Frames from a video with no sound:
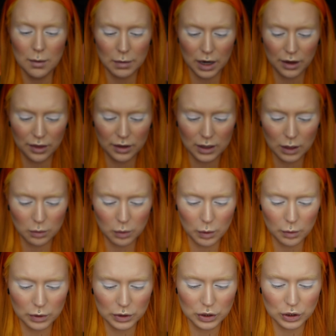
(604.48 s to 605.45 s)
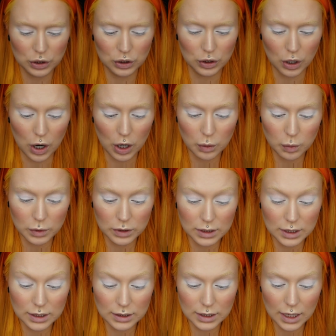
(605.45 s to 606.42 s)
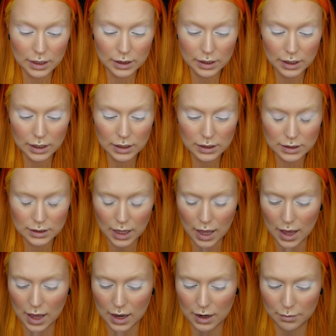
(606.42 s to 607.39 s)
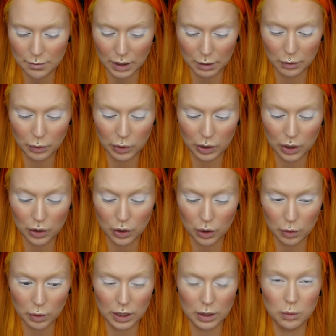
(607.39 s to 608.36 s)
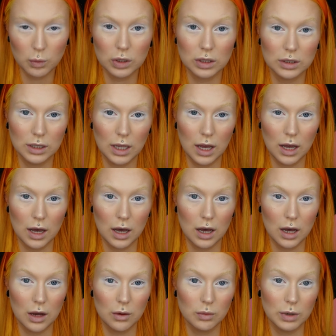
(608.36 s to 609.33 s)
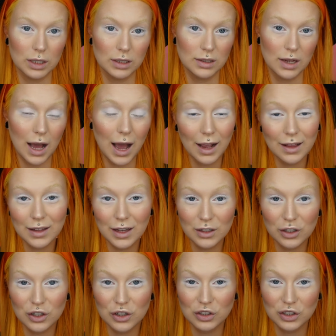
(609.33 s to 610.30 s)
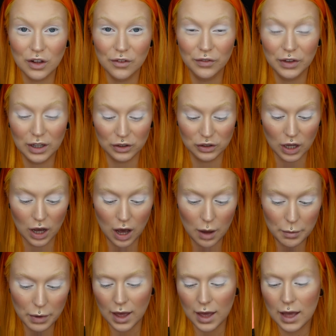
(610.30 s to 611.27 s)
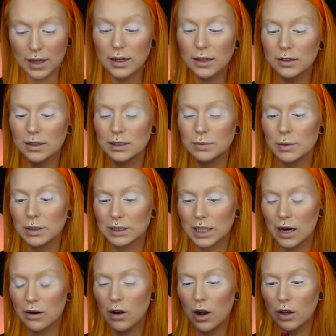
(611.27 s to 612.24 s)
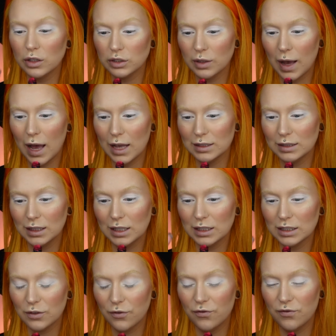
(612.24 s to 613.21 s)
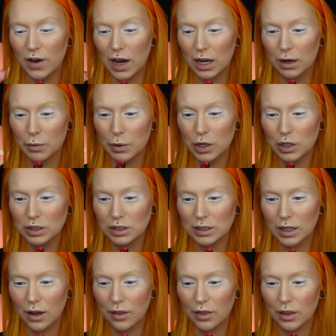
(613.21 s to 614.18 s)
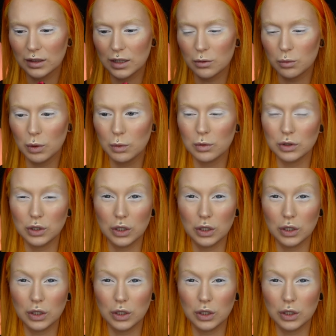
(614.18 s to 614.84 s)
but I think that we will start with this at least, and maybe we can go in with uh, red eyeliner or something on top. And this mascara also has these fibers that I think that we will